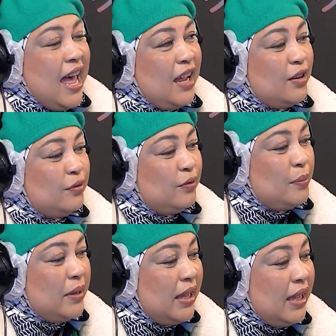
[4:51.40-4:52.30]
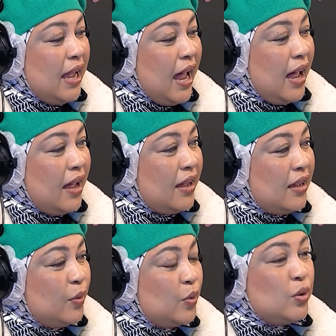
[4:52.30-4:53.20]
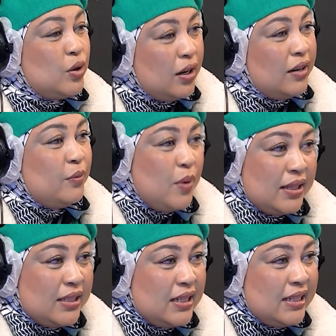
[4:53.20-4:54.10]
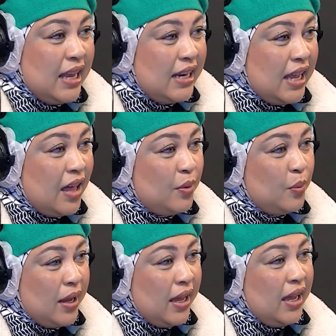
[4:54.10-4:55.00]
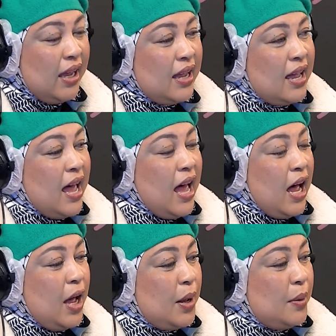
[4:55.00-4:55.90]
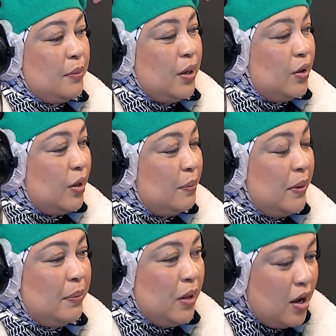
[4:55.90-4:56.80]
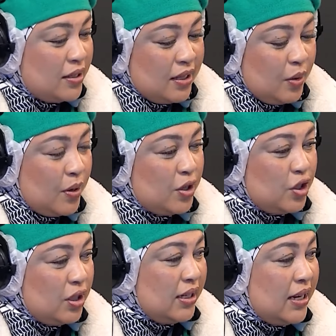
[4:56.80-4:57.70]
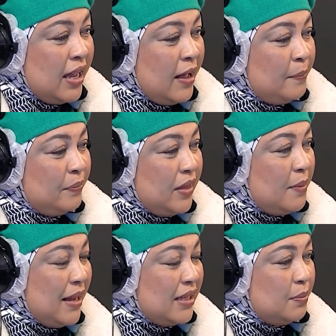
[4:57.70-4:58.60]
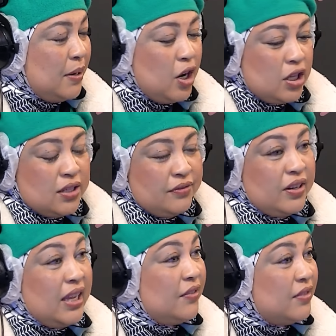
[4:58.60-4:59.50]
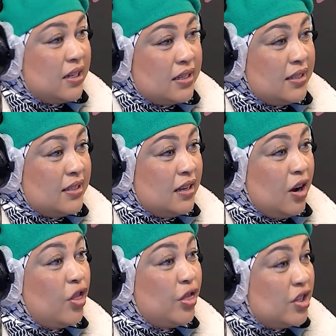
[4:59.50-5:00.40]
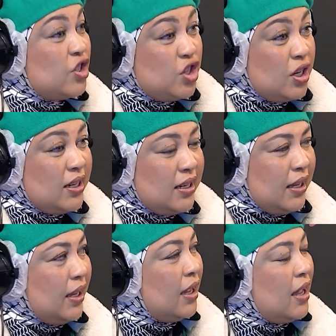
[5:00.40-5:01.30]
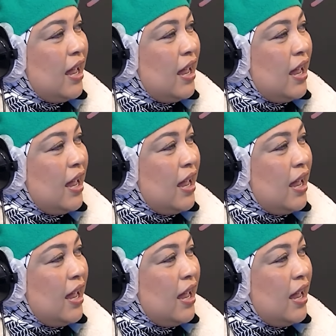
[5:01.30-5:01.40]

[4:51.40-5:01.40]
And for me, I would not have wanted it any other way. You know, people ask the question, there must be lots of forgiveness on this journey.